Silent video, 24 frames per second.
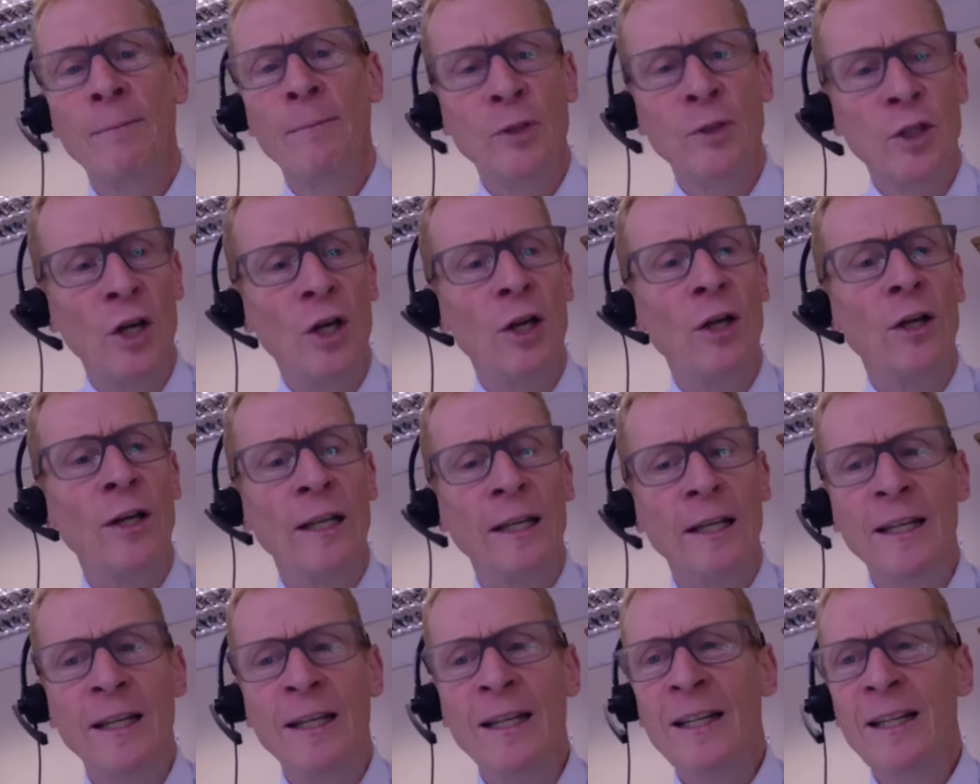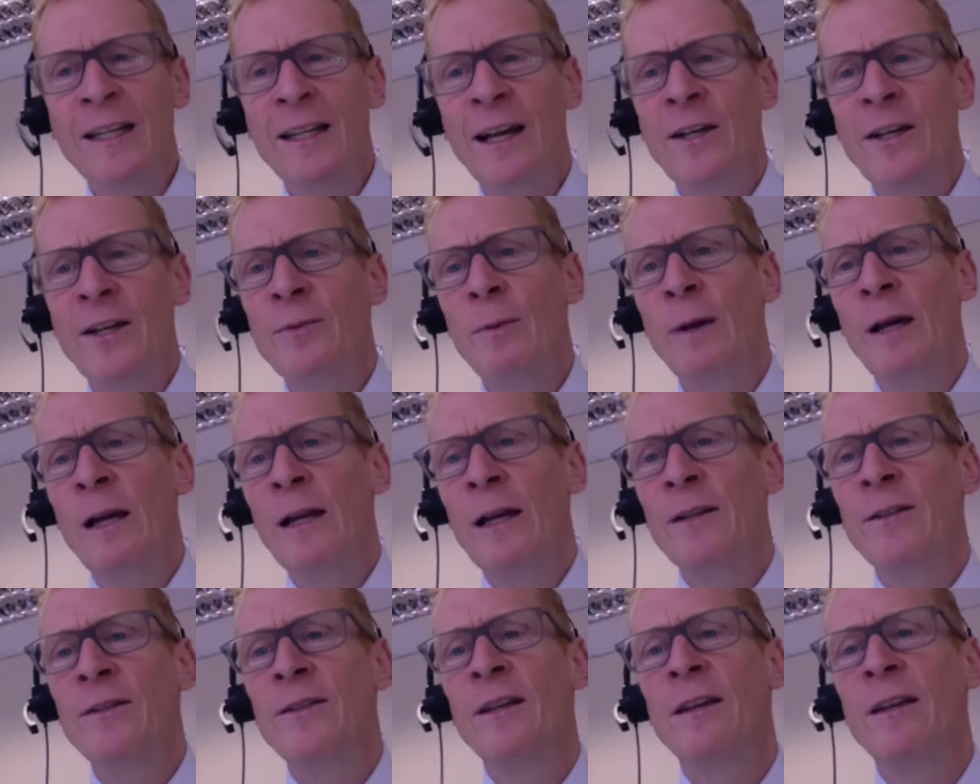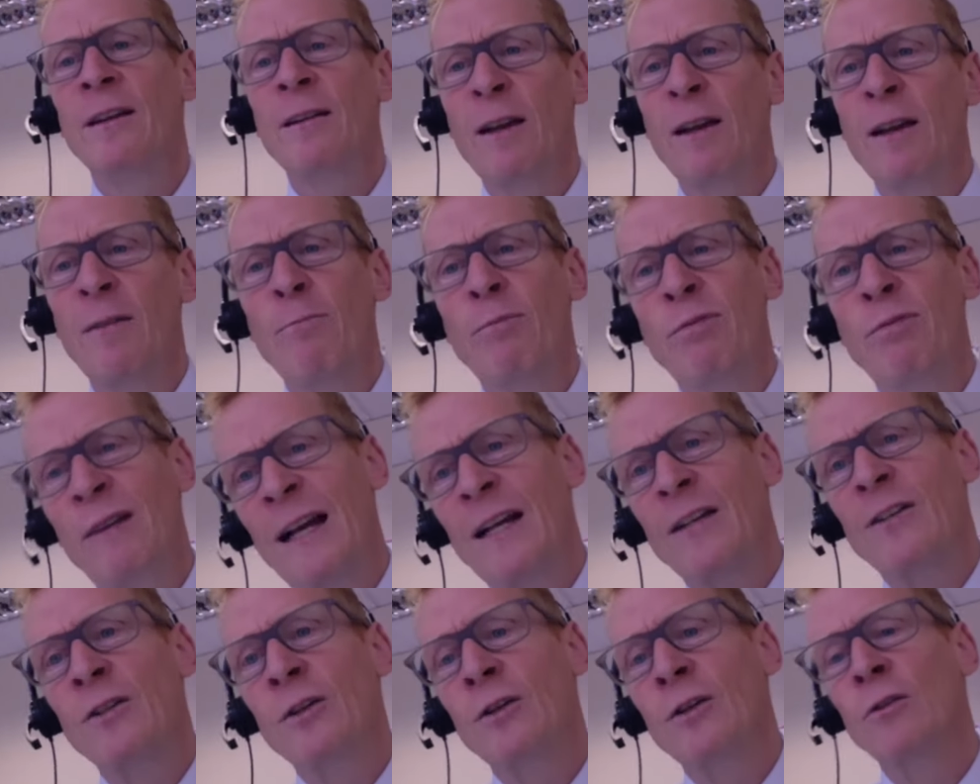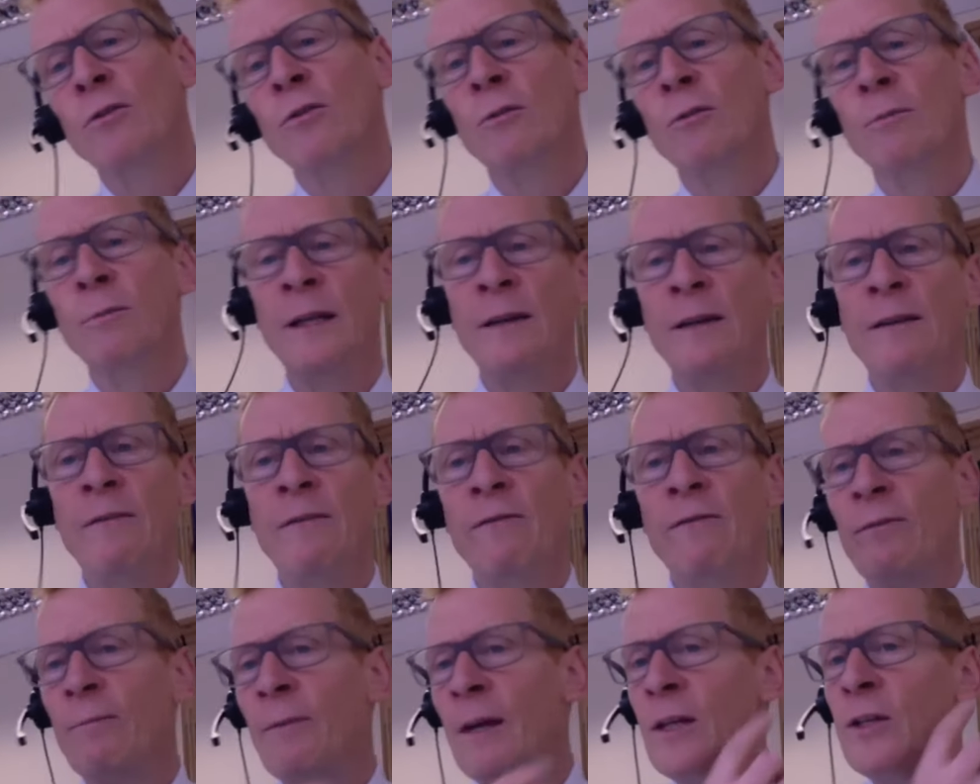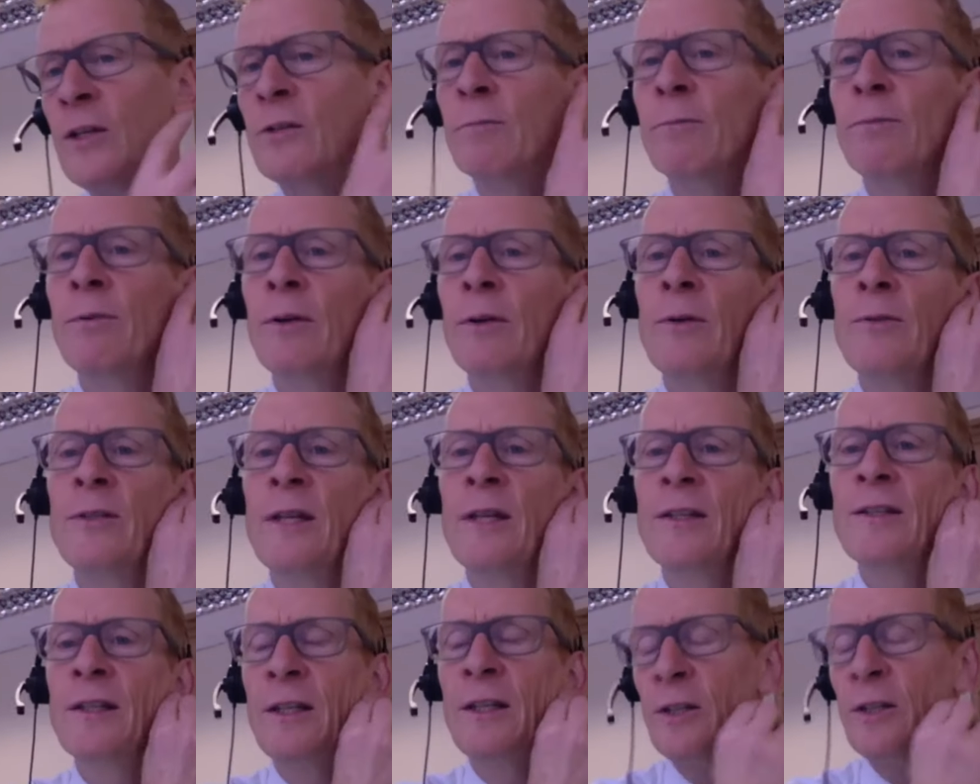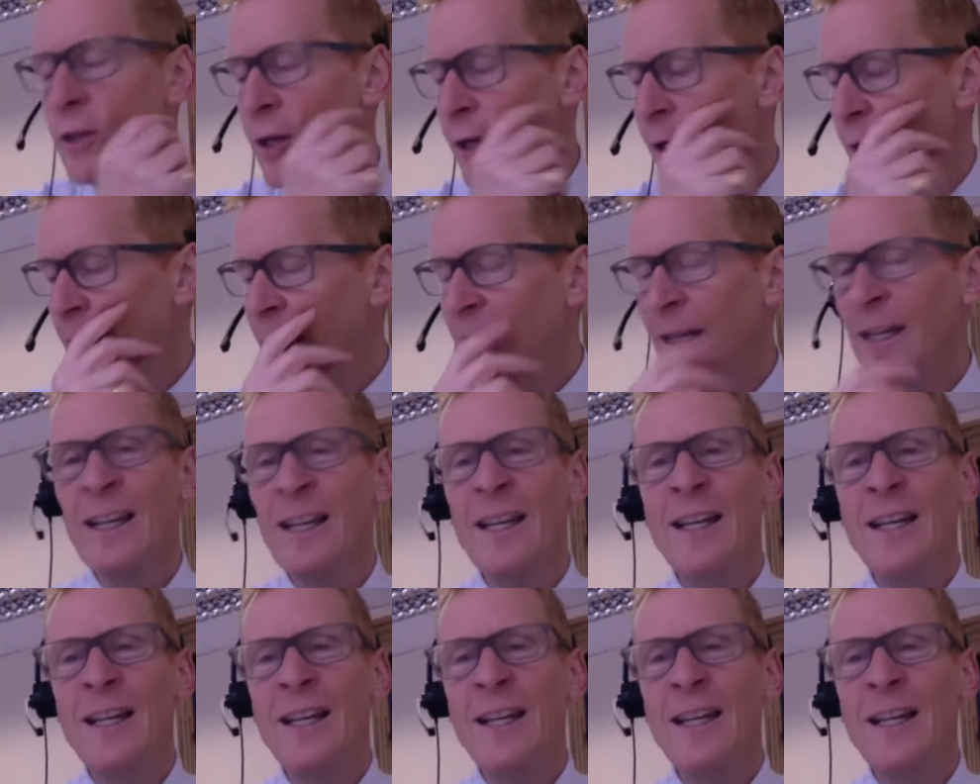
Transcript: journey, as well as a practical information processing journey.